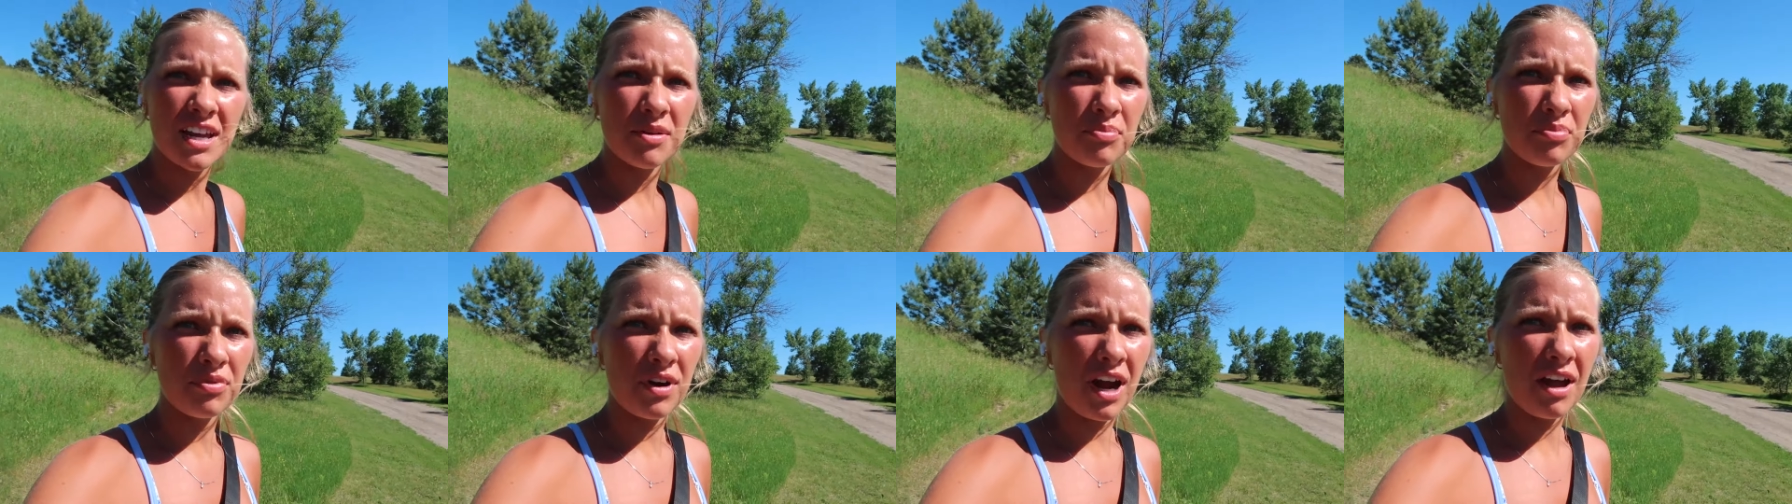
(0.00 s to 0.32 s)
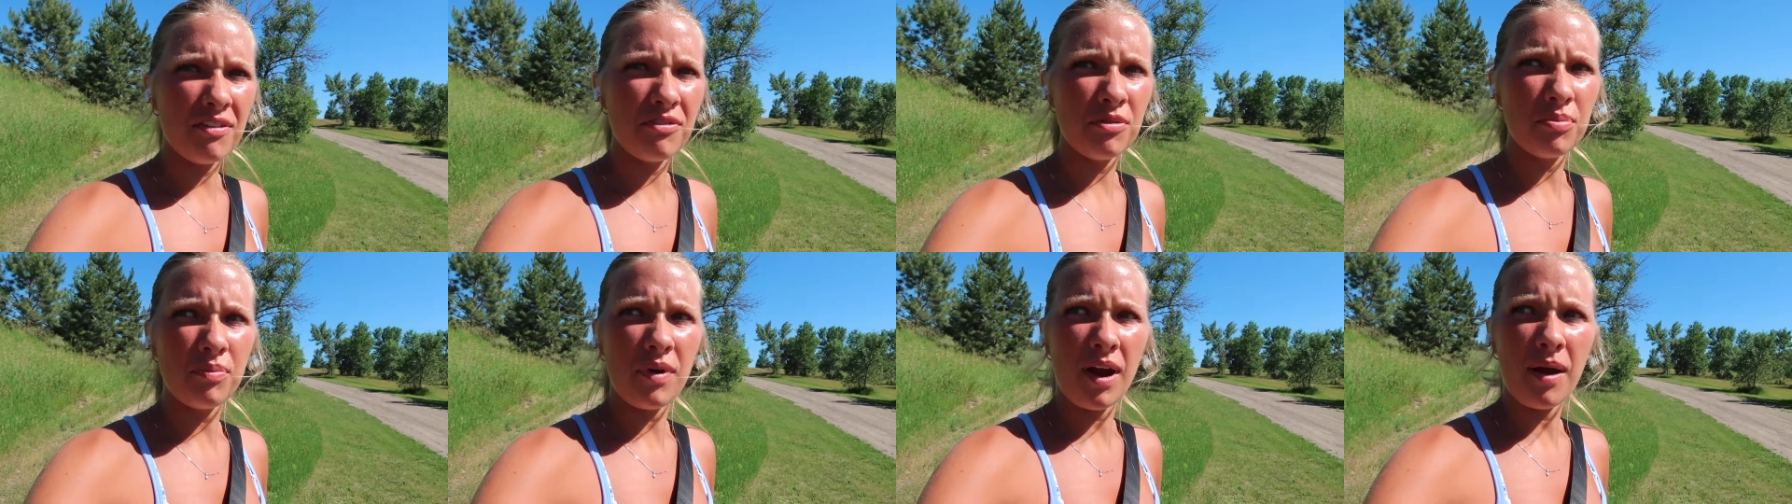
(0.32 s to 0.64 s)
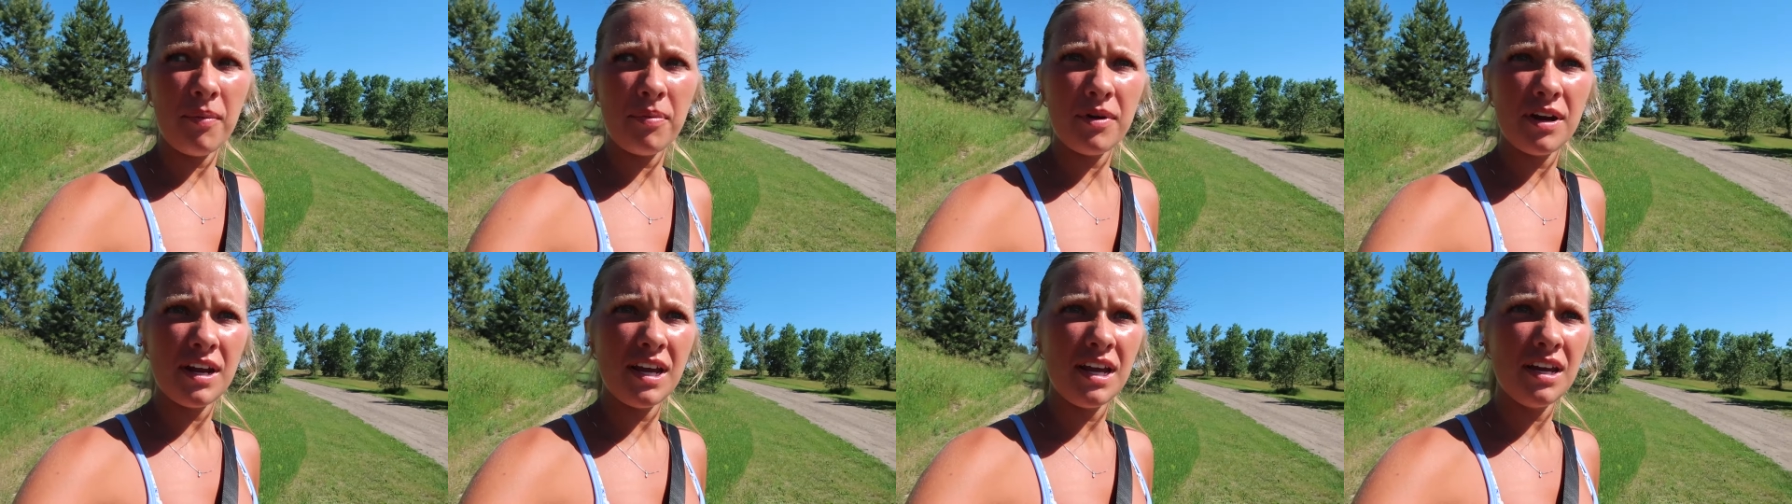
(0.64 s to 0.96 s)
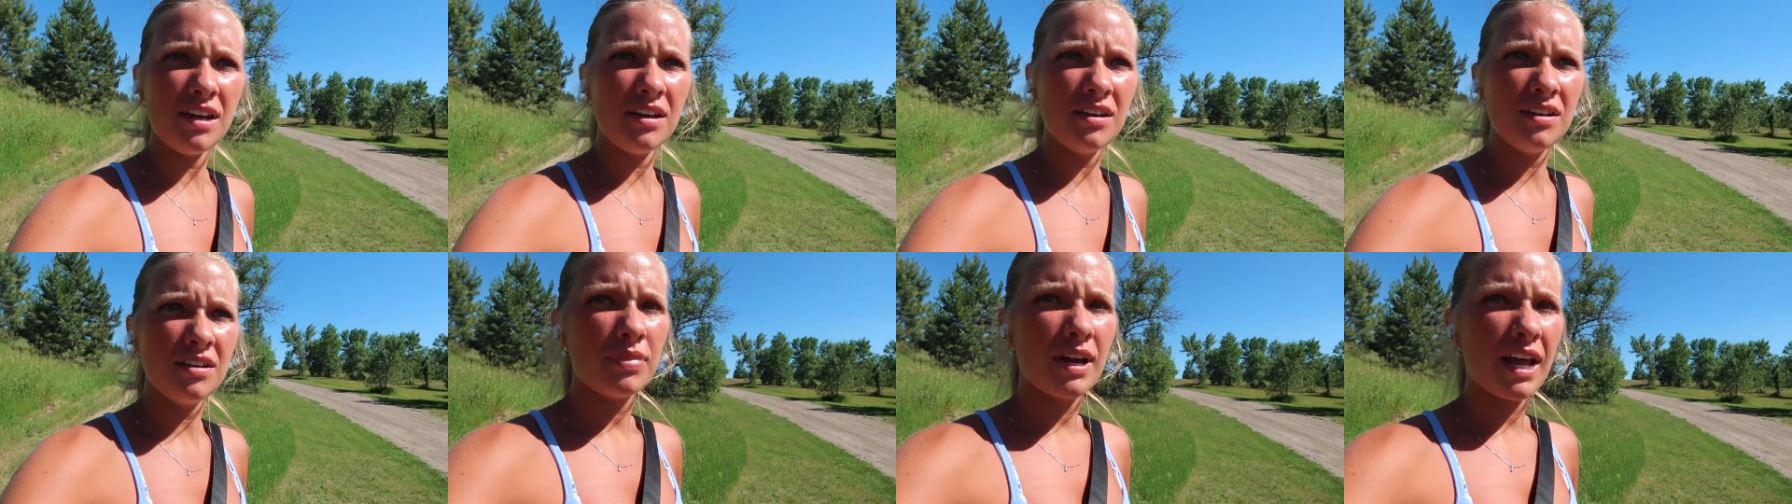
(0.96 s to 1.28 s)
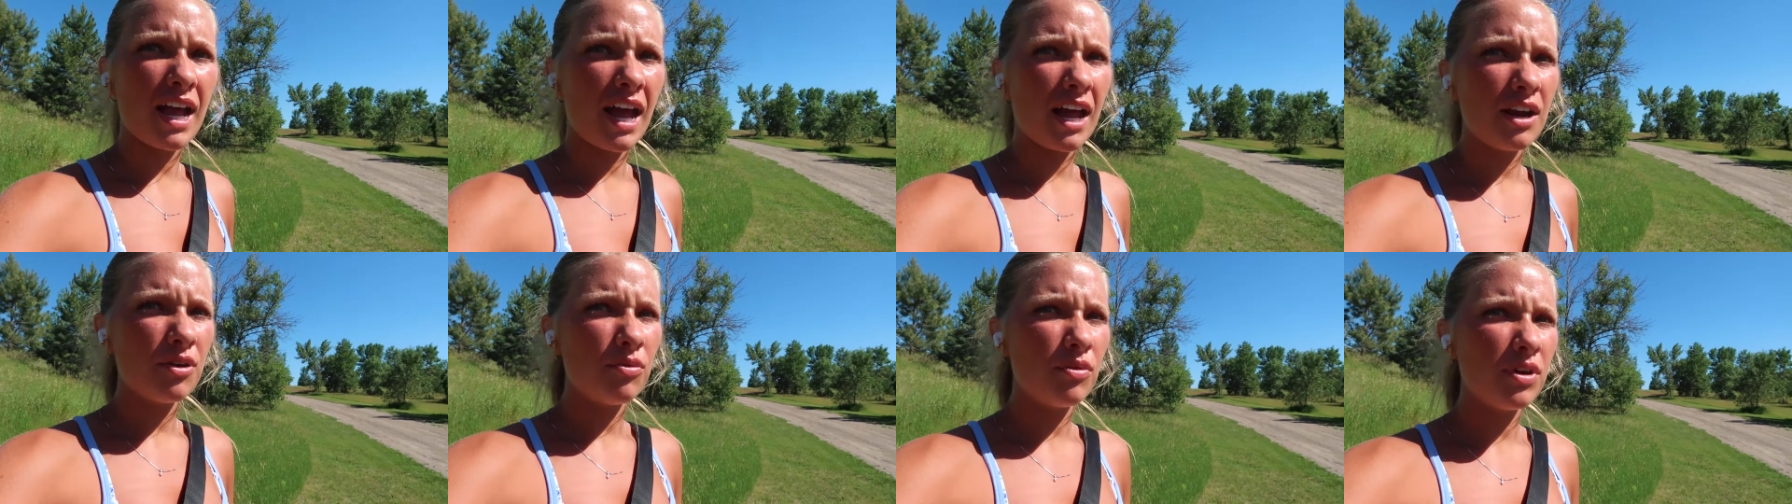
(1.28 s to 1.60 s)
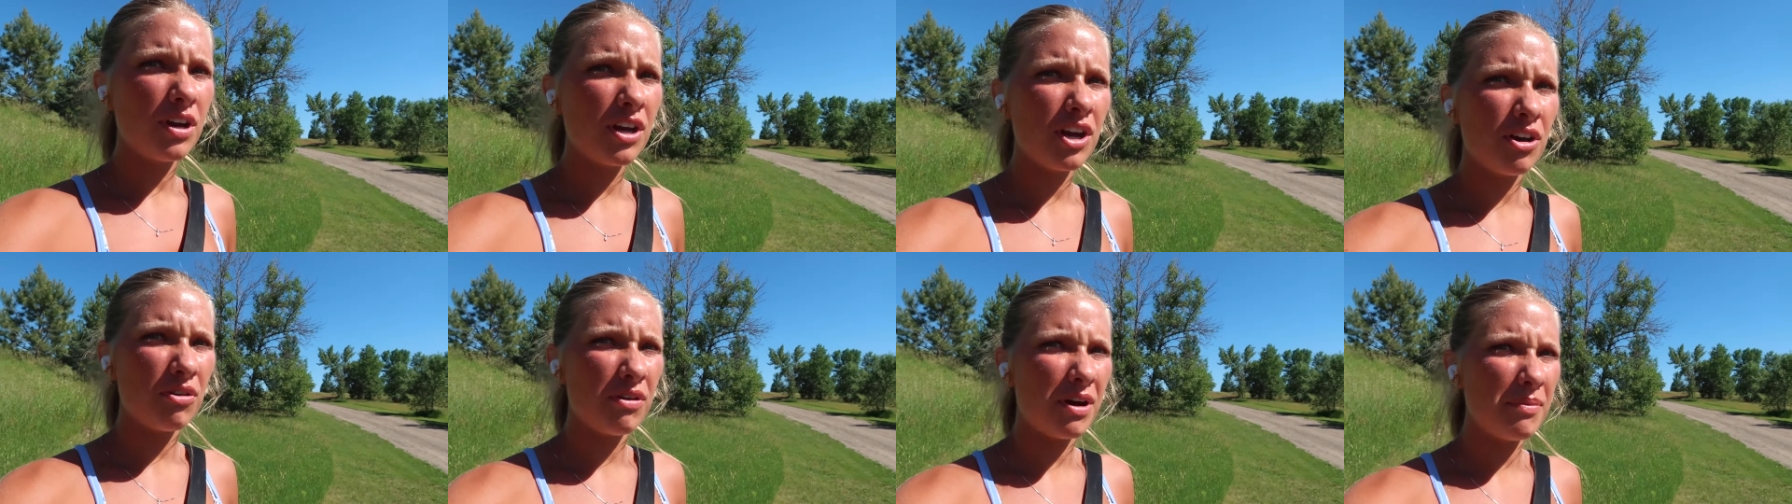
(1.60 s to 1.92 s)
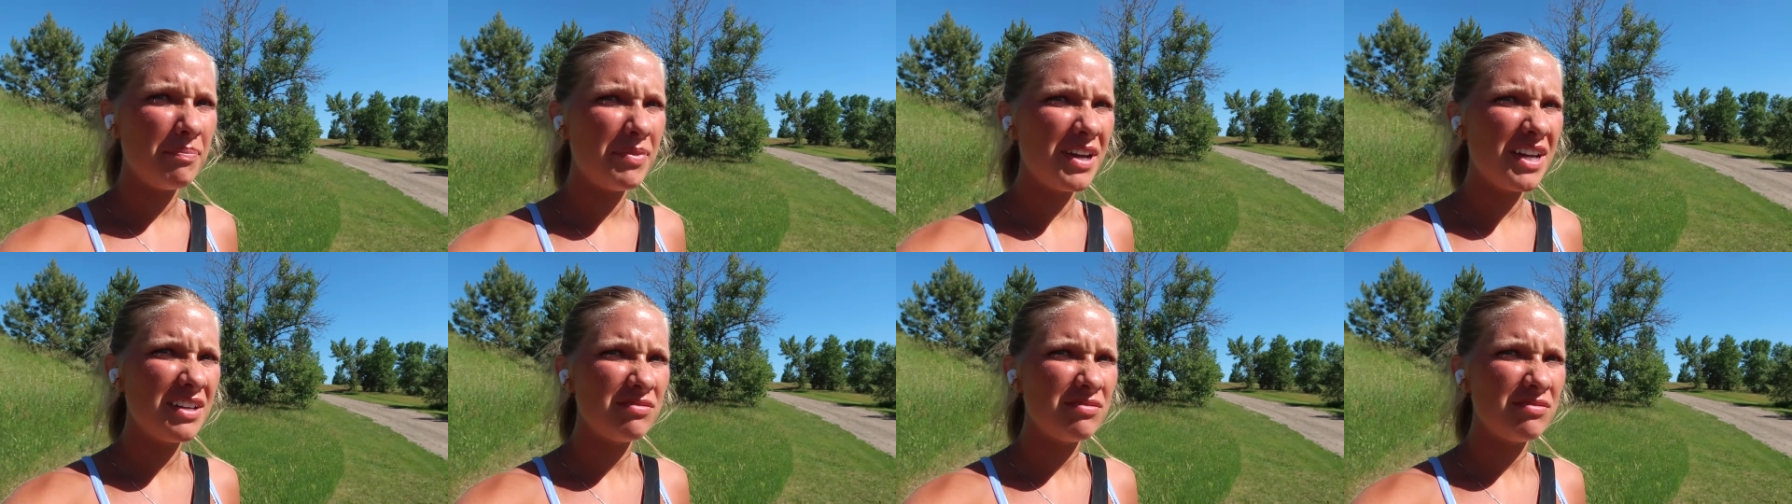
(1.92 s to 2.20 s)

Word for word: like private property, but I kind of want to go up